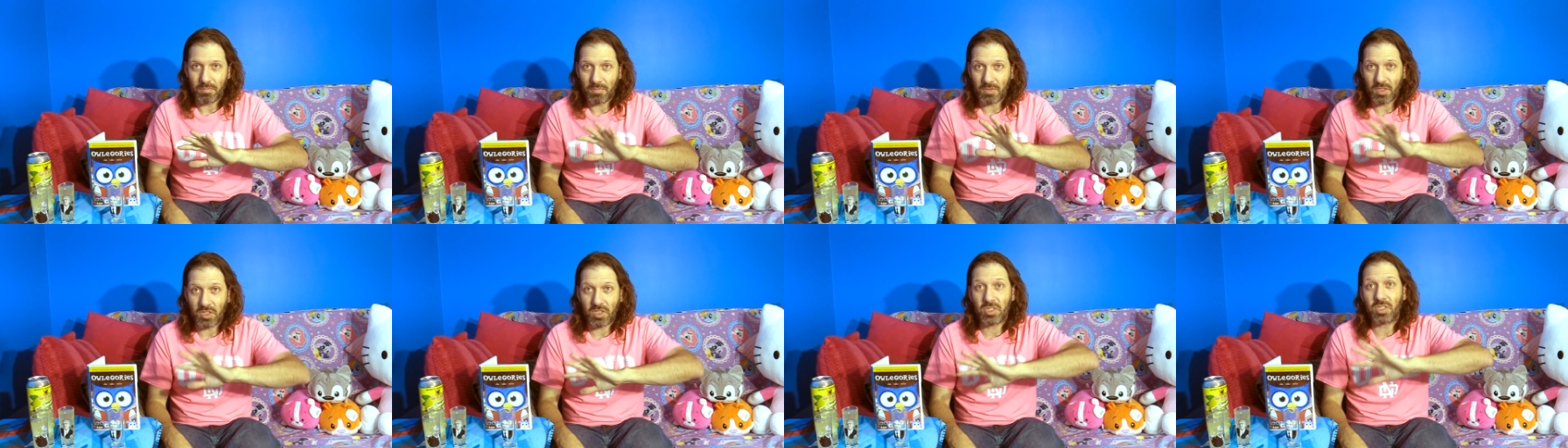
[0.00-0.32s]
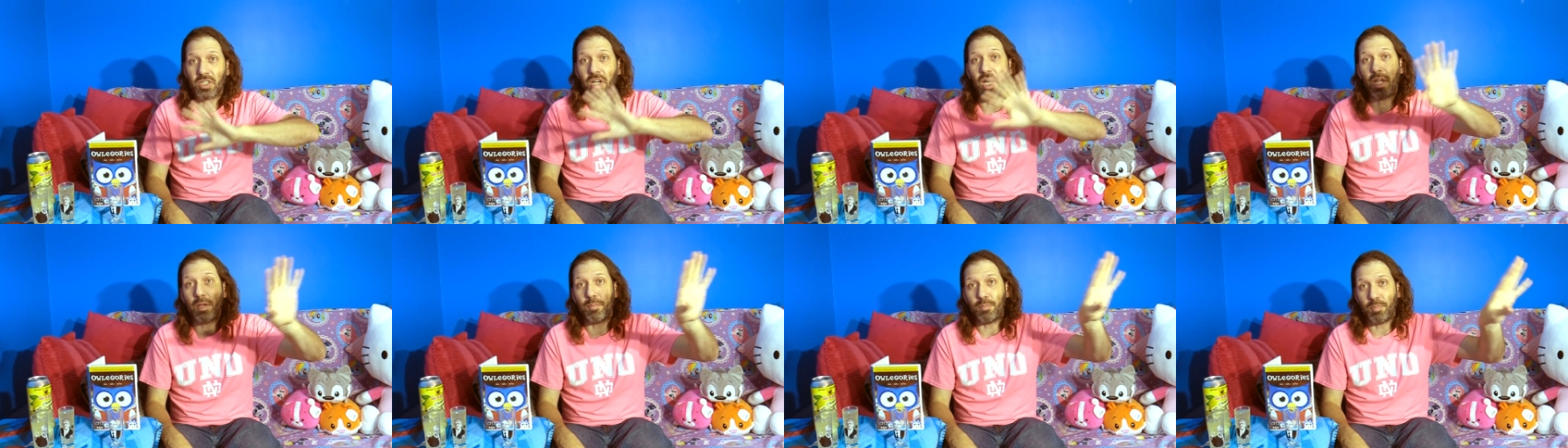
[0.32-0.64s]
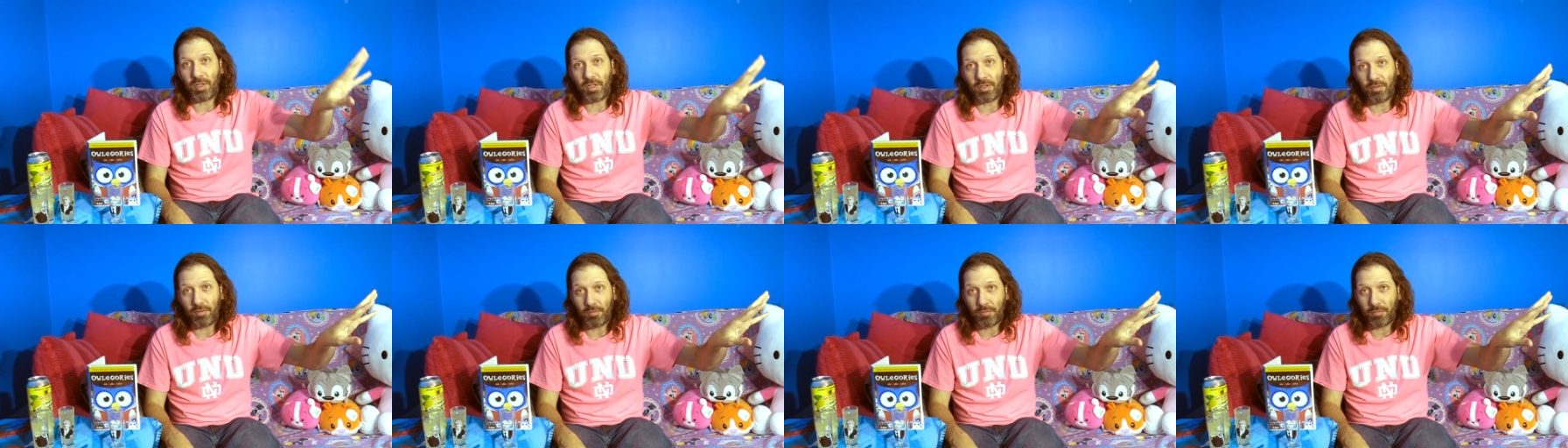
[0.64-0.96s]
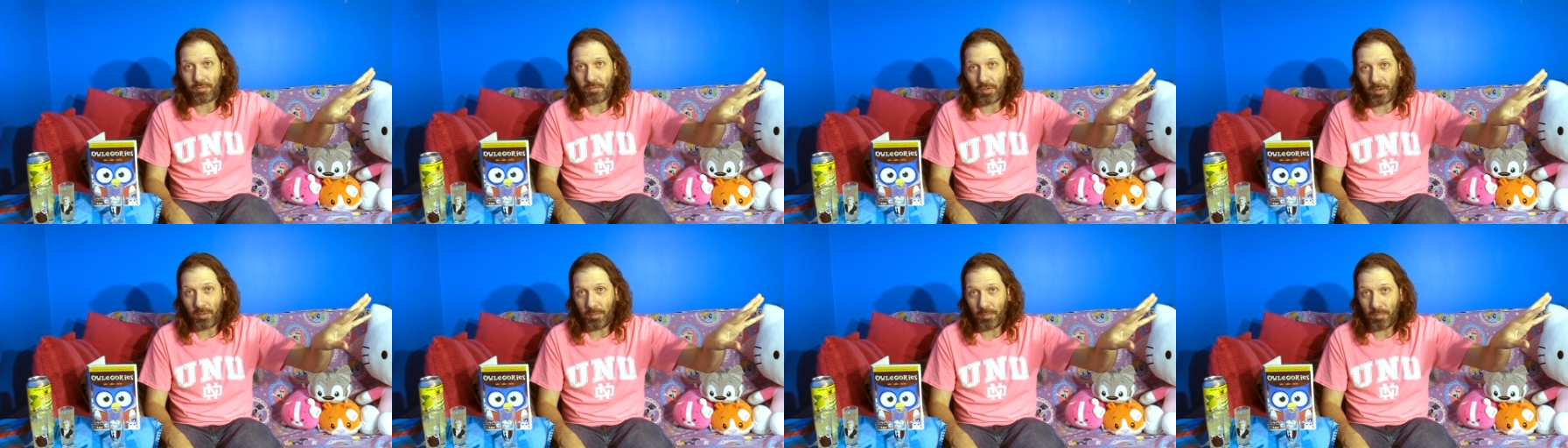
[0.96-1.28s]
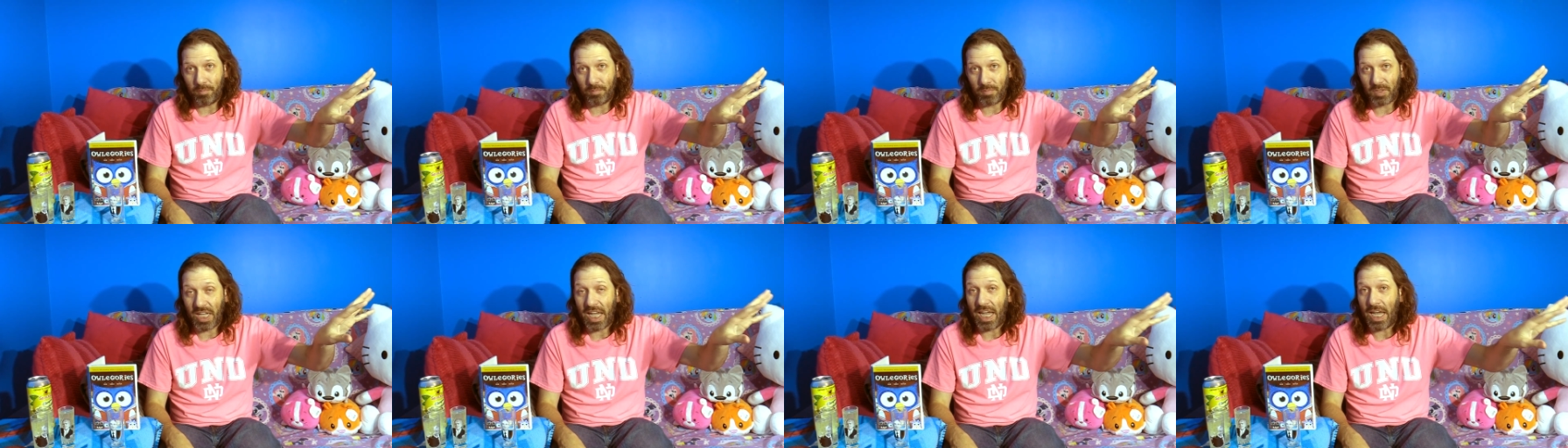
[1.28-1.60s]
Skyping
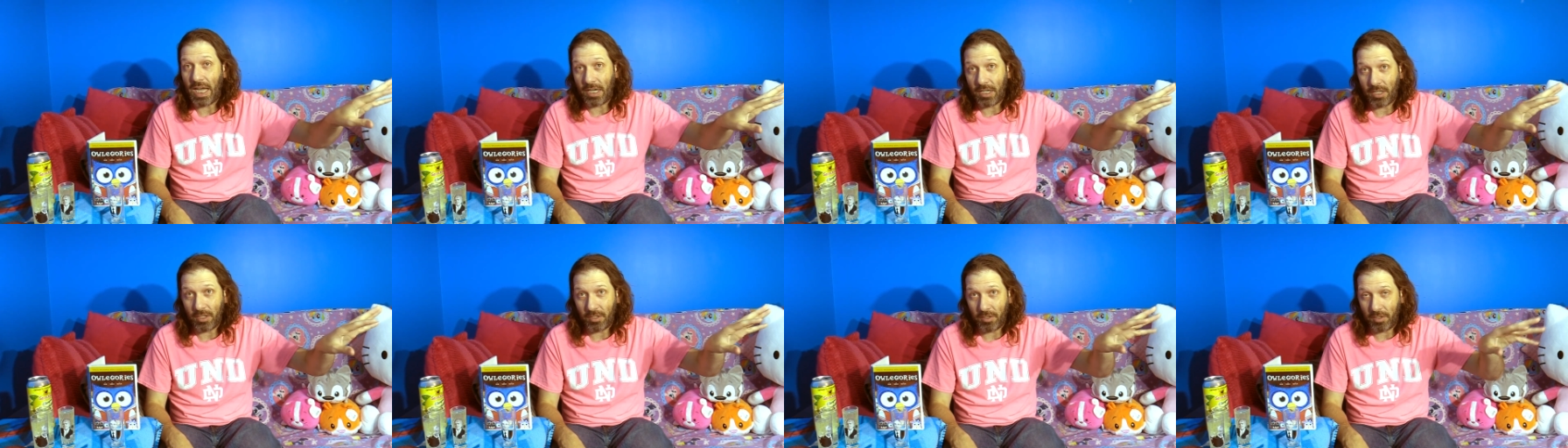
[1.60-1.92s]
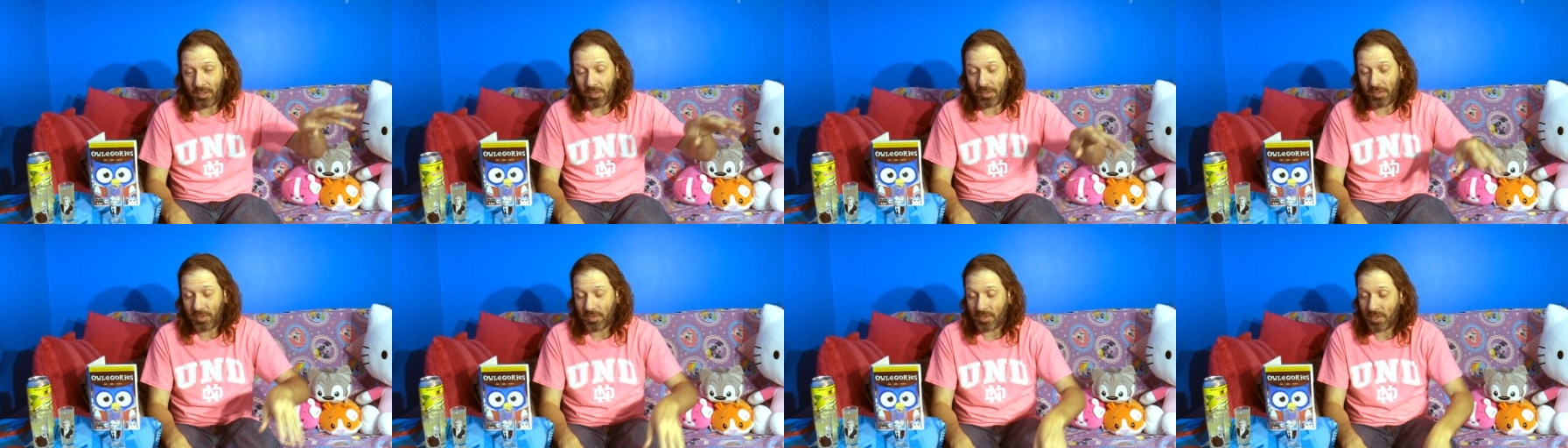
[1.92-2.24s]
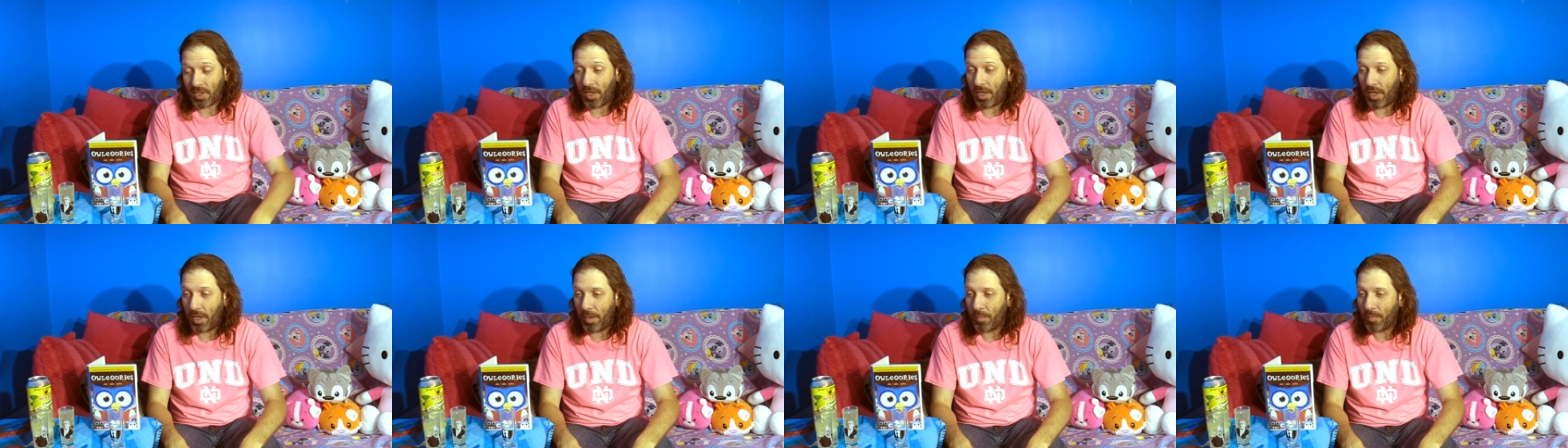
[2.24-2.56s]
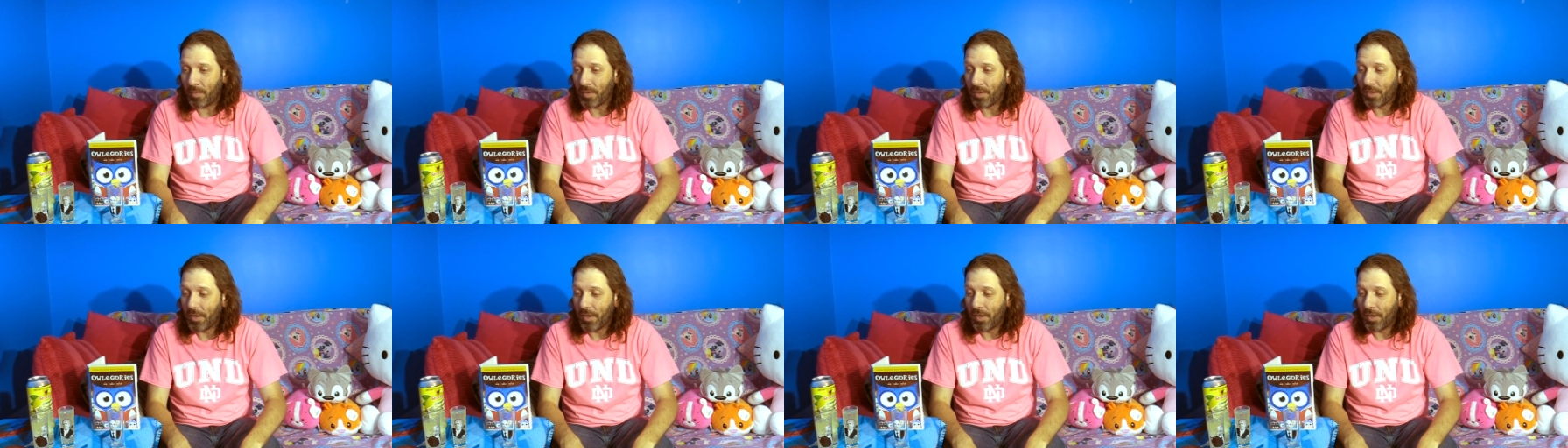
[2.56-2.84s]
from Canada at the time,